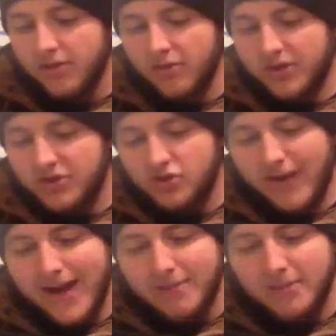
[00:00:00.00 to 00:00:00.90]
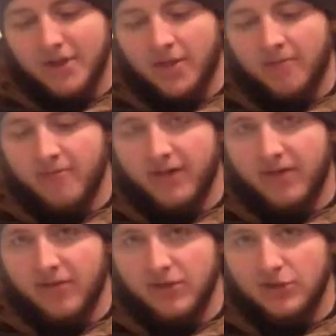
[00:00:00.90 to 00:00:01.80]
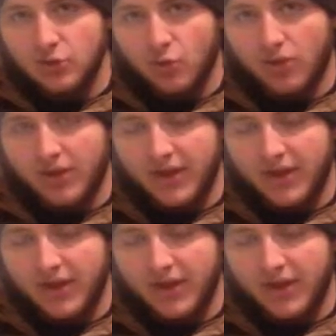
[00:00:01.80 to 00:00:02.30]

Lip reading: the straps become very short